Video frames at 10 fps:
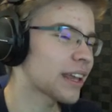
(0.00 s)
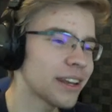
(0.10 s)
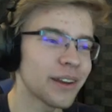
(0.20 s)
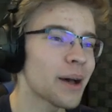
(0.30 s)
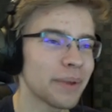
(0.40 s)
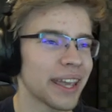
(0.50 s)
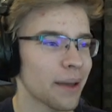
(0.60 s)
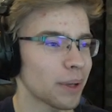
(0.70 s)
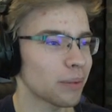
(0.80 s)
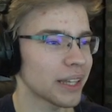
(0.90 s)
can you not be
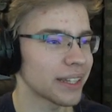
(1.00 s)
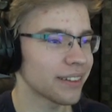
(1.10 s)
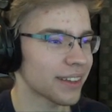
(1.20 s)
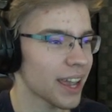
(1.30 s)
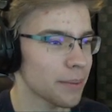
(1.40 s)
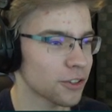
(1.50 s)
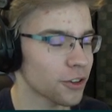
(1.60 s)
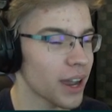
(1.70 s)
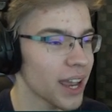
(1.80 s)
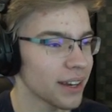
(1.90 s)
happy playing this game? It's
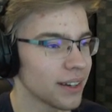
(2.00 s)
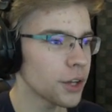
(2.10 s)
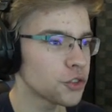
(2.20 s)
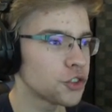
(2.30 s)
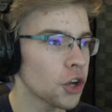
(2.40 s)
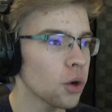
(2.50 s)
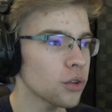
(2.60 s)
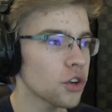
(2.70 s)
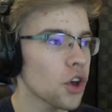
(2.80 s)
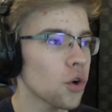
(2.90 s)
great. I
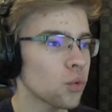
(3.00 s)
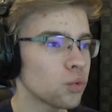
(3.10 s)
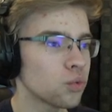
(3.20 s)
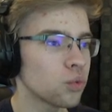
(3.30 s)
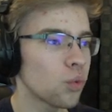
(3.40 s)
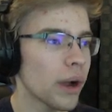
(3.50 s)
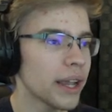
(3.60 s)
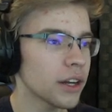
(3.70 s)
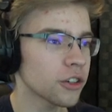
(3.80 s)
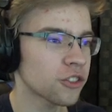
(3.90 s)
don't know
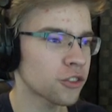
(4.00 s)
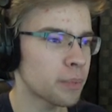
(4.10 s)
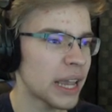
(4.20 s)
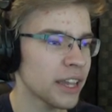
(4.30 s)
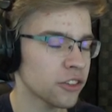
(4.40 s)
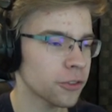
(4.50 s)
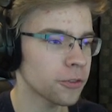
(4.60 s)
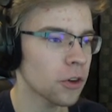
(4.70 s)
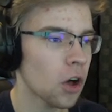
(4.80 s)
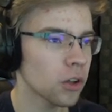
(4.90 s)
where space
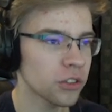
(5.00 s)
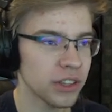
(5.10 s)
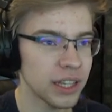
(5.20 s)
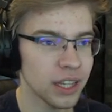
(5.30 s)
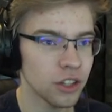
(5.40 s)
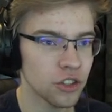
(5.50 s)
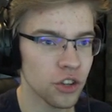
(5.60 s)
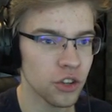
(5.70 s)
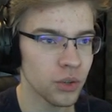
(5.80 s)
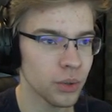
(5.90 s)
falls
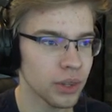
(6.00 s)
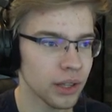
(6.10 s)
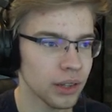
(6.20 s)
into the